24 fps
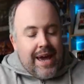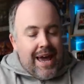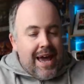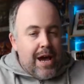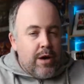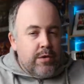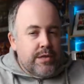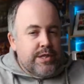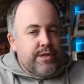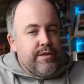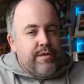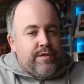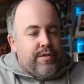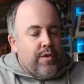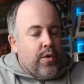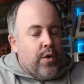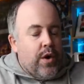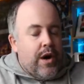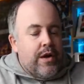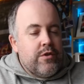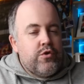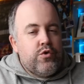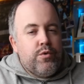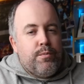you're out at
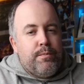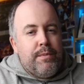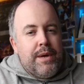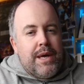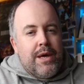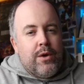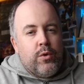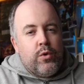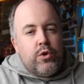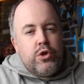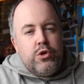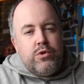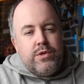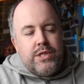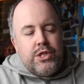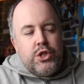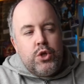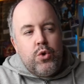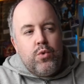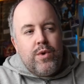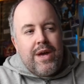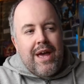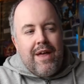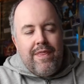400mm, you
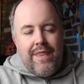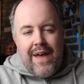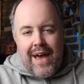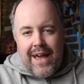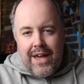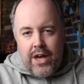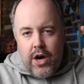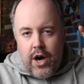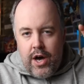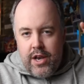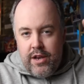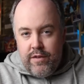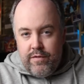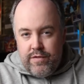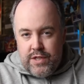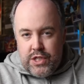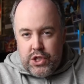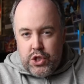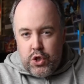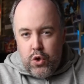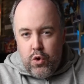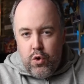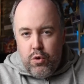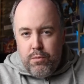still get that kind of
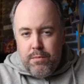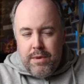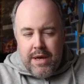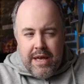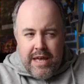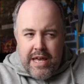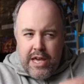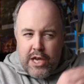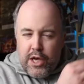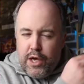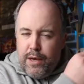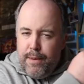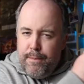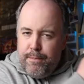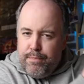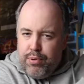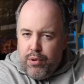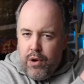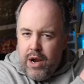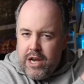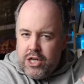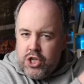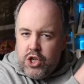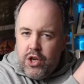zoom
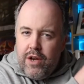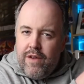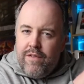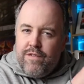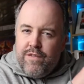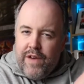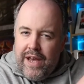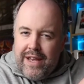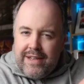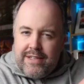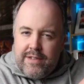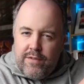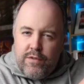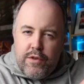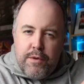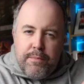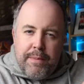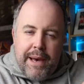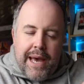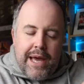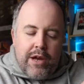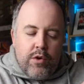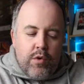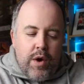compression effect of the
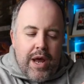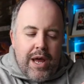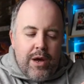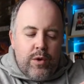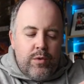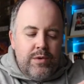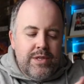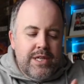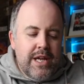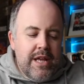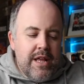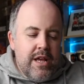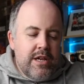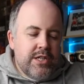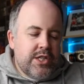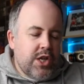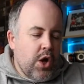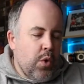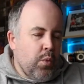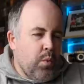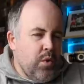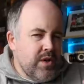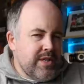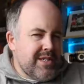background,
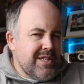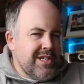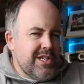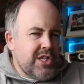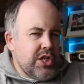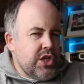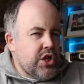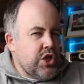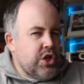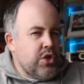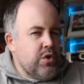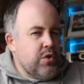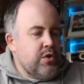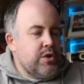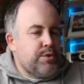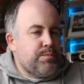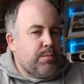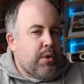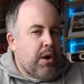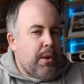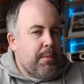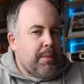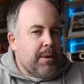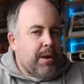so it wasn't a huge
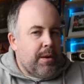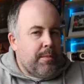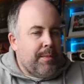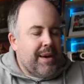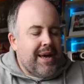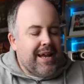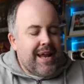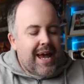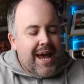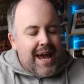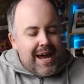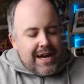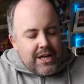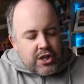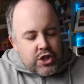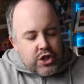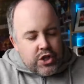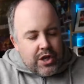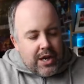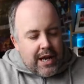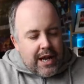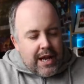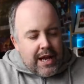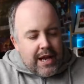problem. And
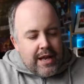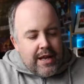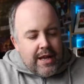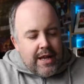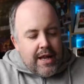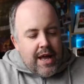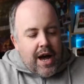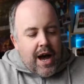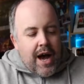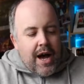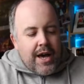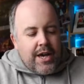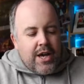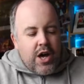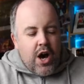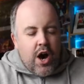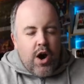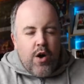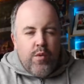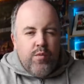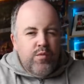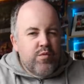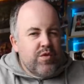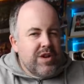actually, I
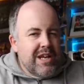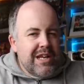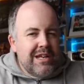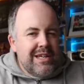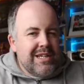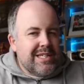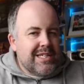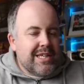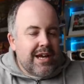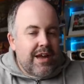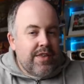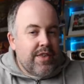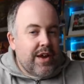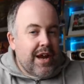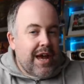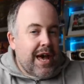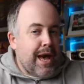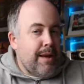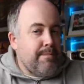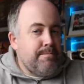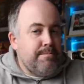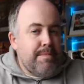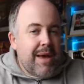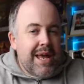can't really say that I
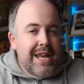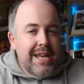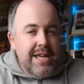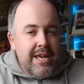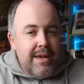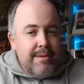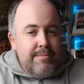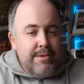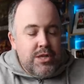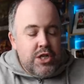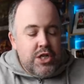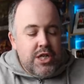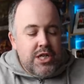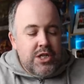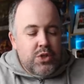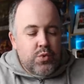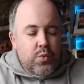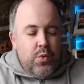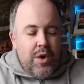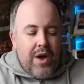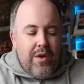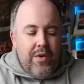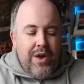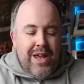had many images
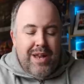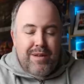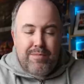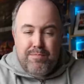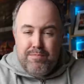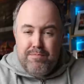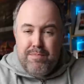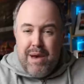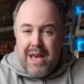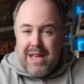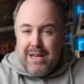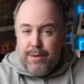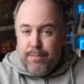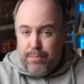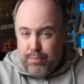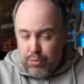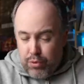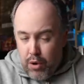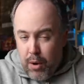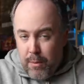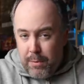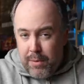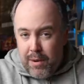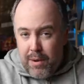where it made a
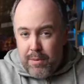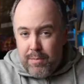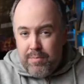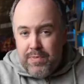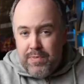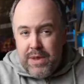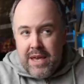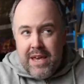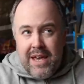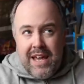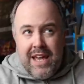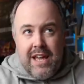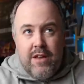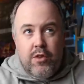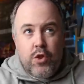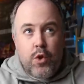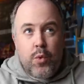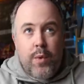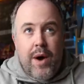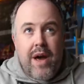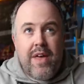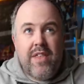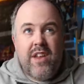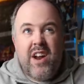problem in the
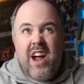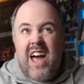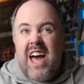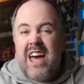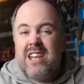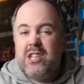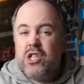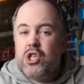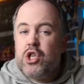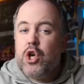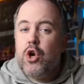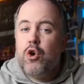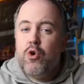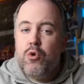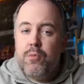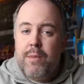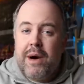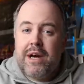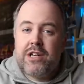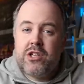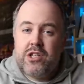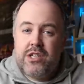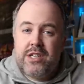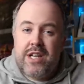way that I had too
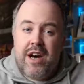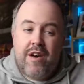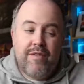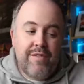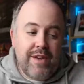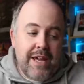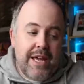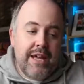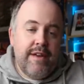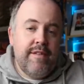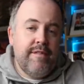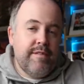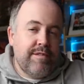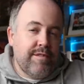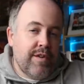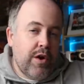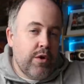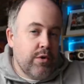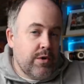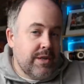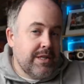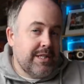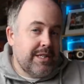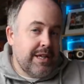much stuff in
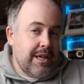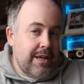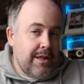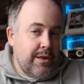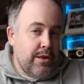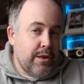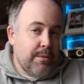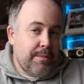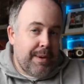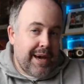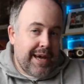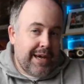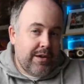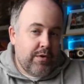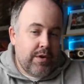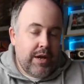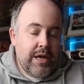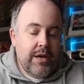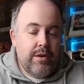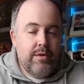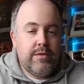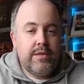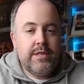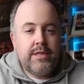focus in the
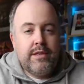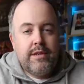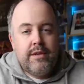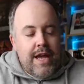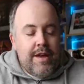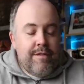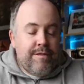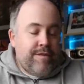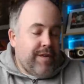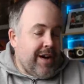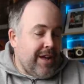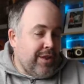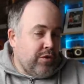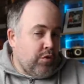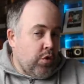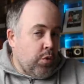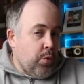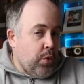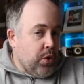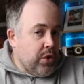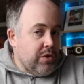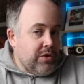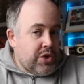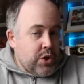background. around. In fact, there are
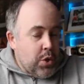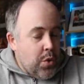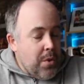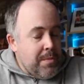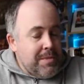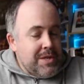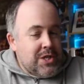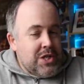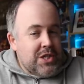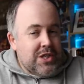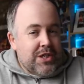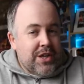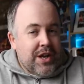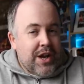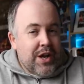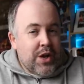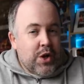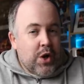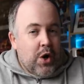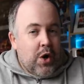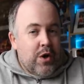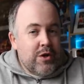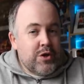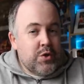one or two images that I
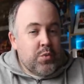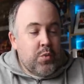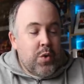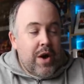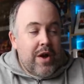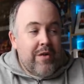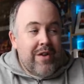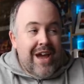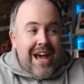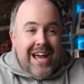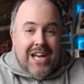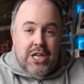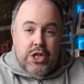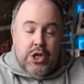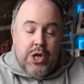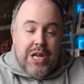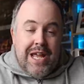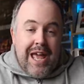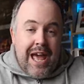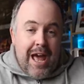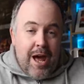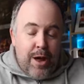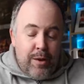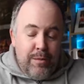got where it
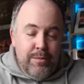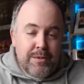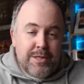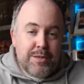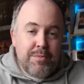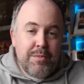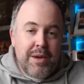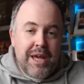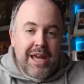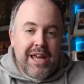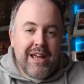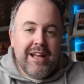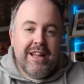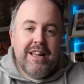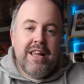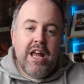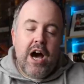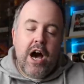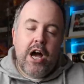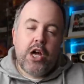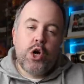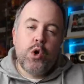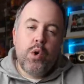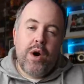actually helped me.
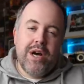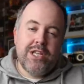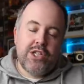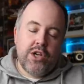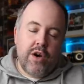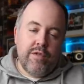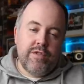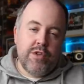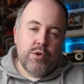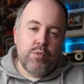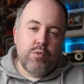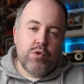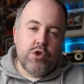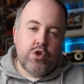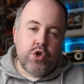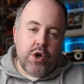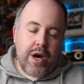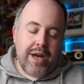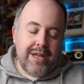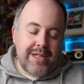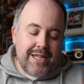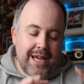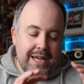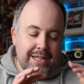I quite often would
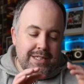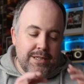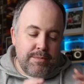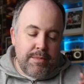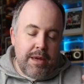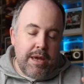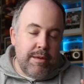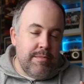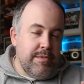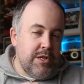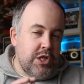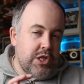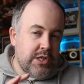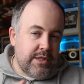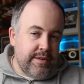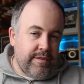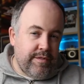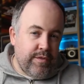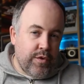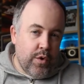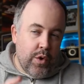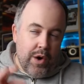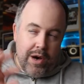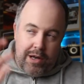try and take some images at
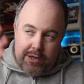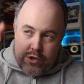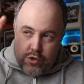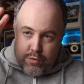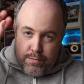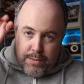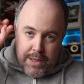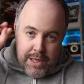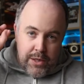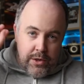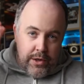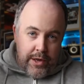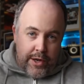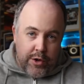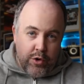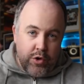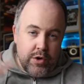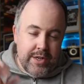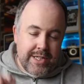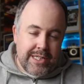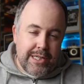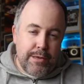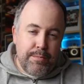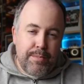400mm
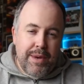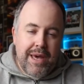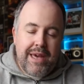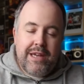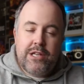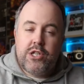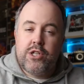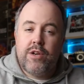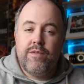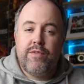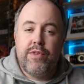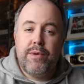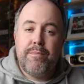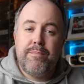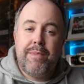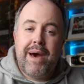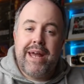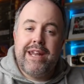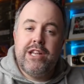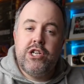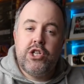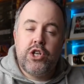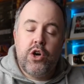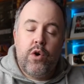across the pitch of the
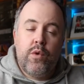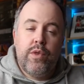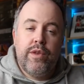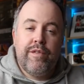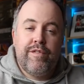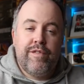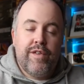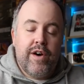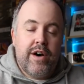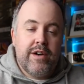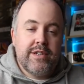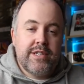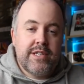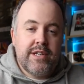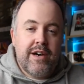manager on the far